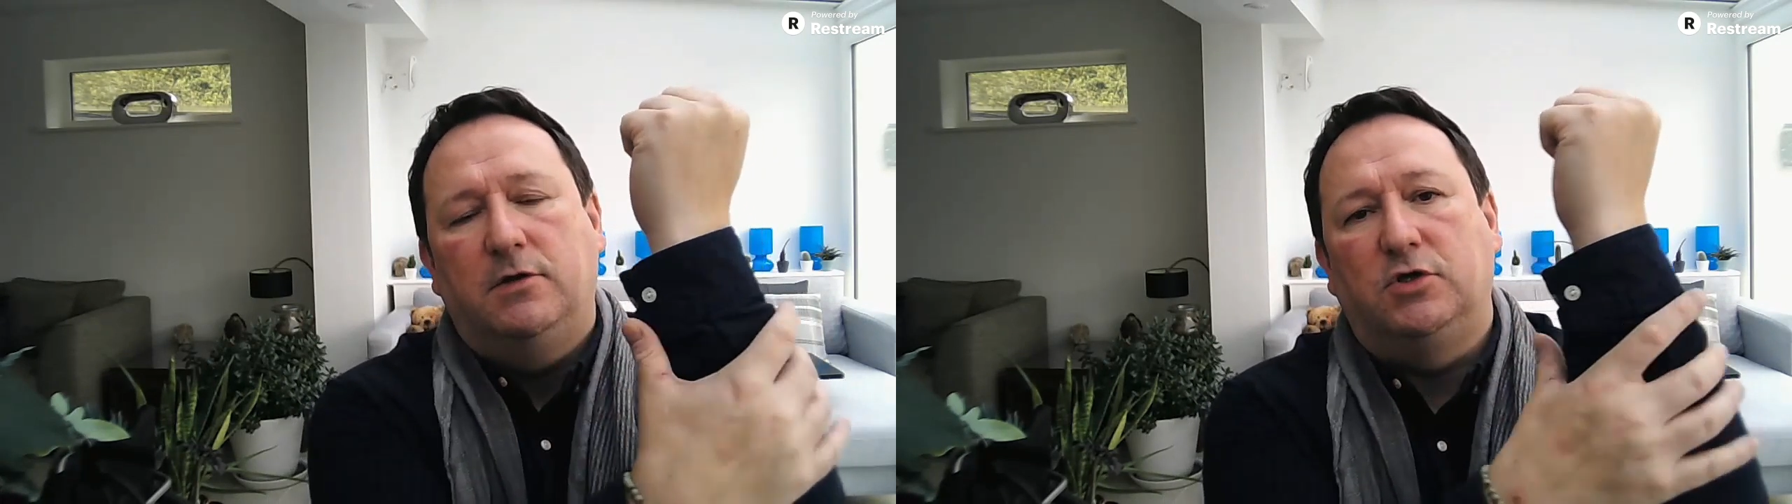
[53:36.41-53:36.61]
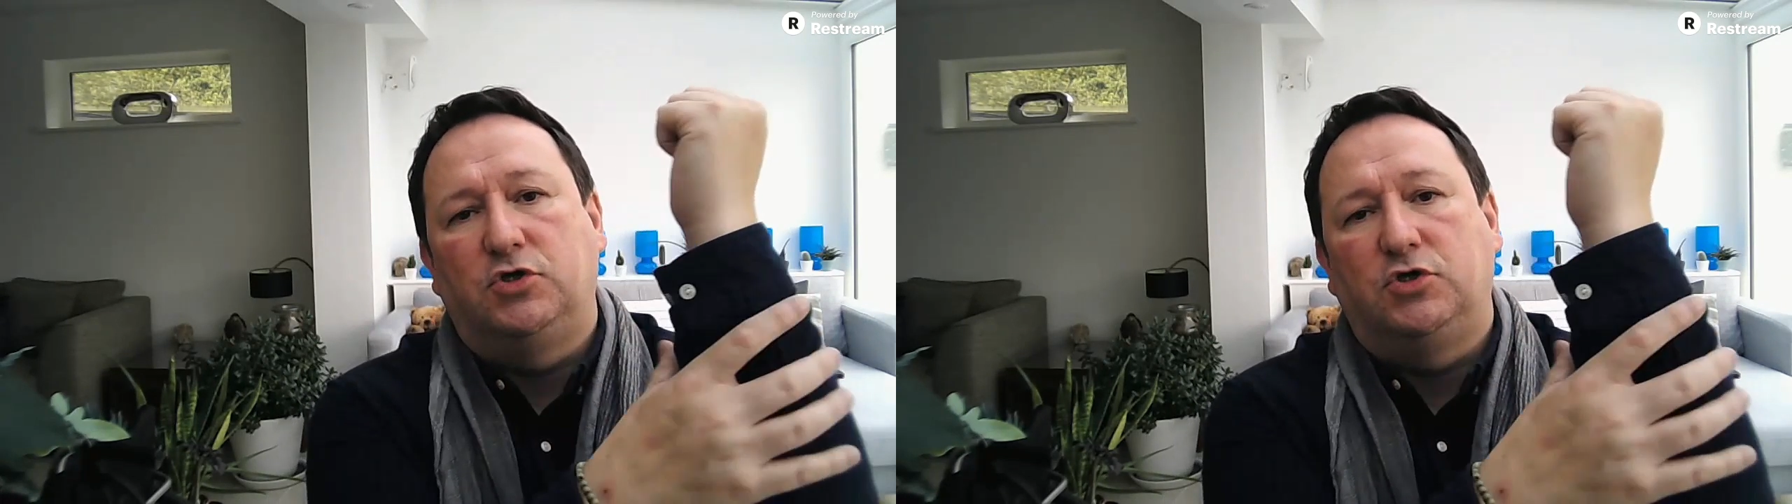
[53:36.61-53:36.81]

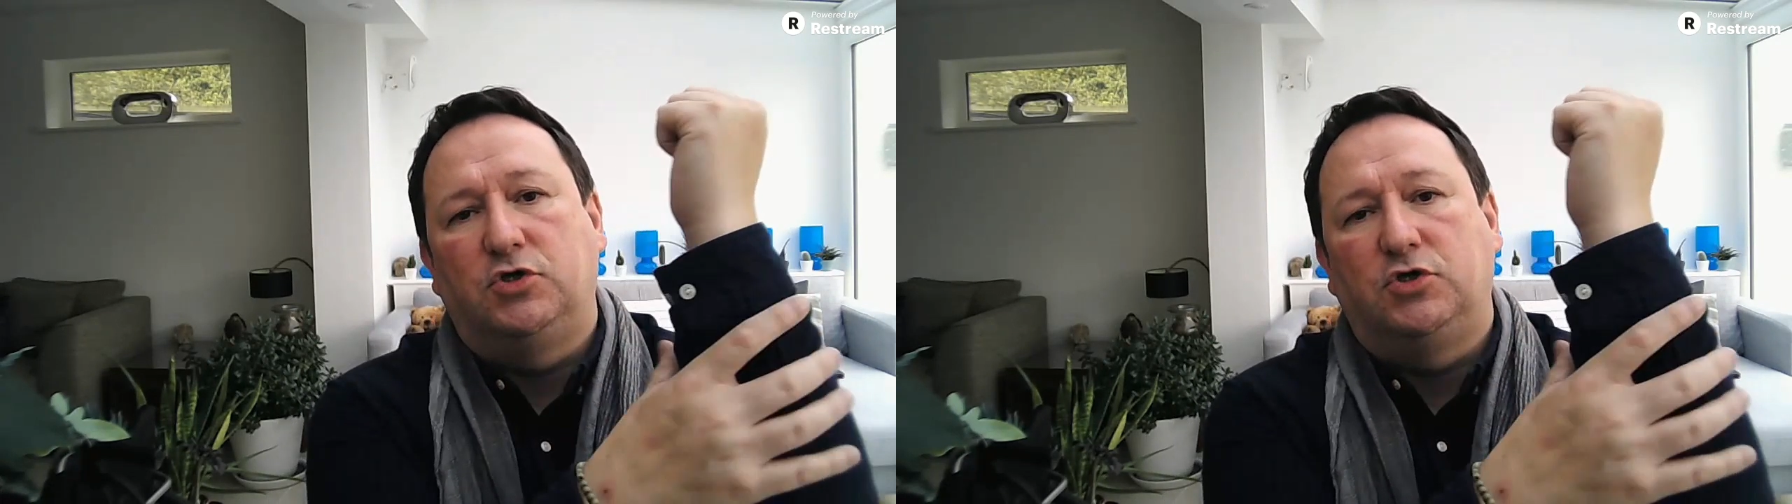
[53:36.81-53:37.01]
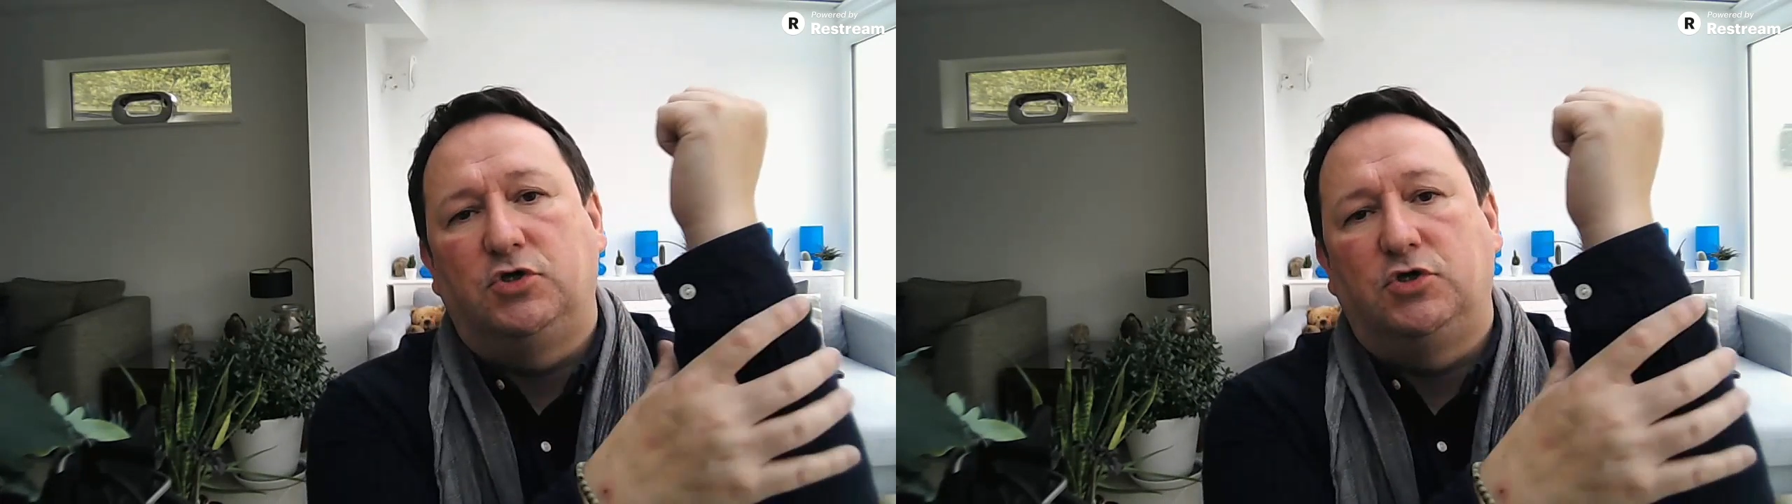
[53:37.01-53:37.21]
the
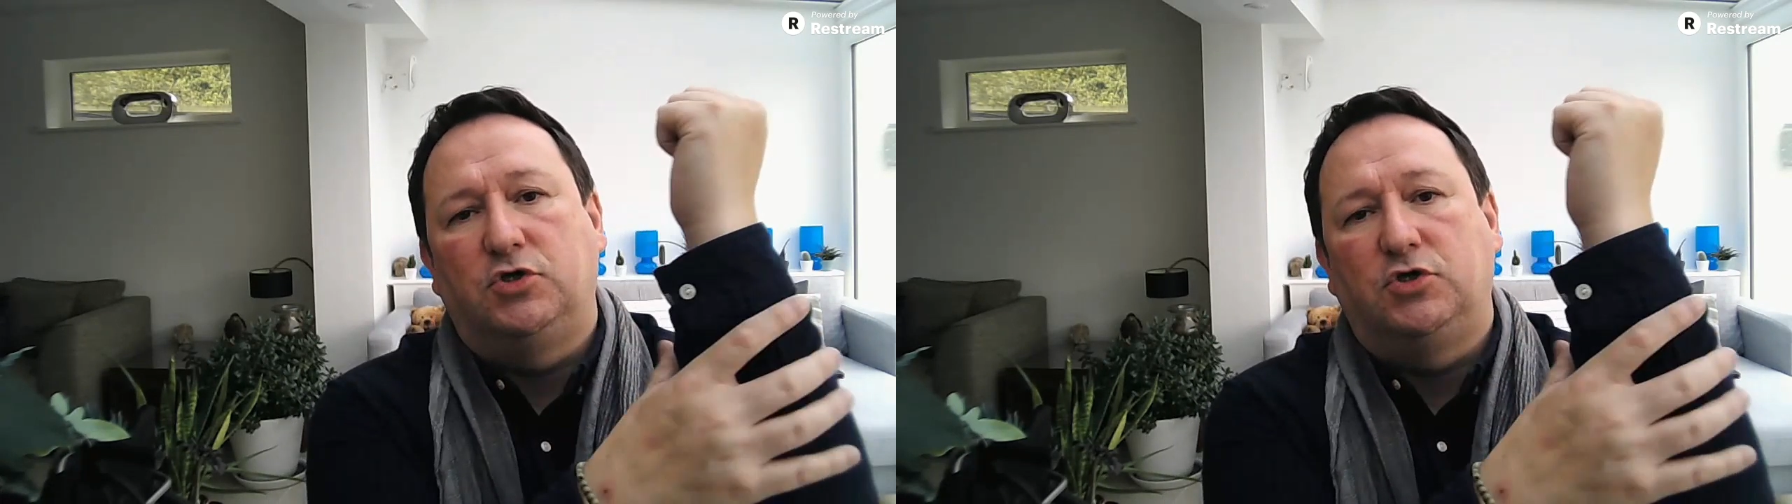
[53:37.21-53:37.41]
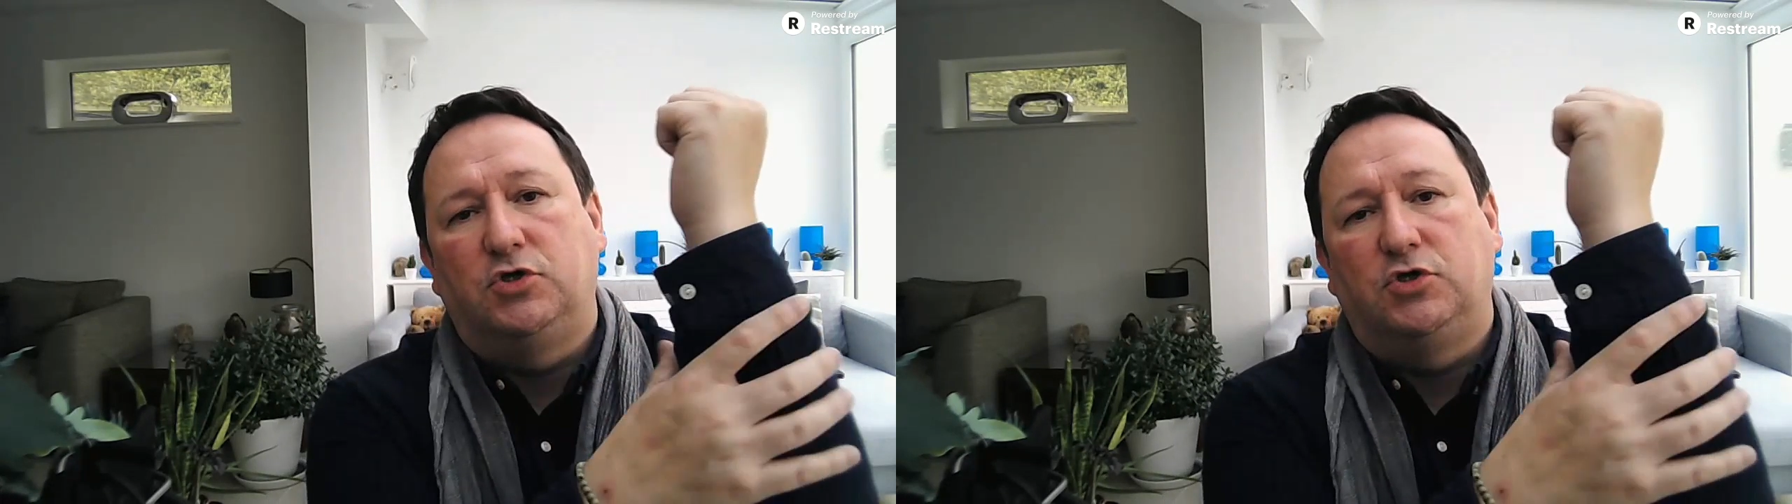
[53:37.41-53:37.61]
trunk of the
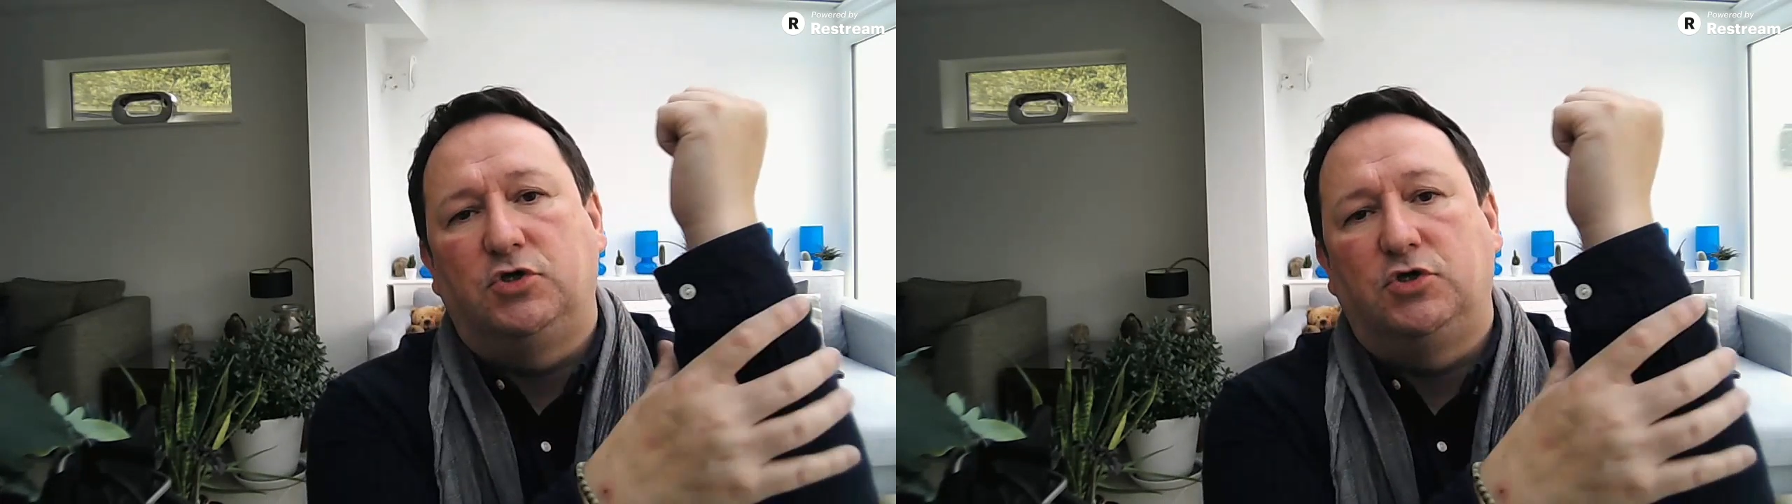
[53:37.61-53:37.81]
tree.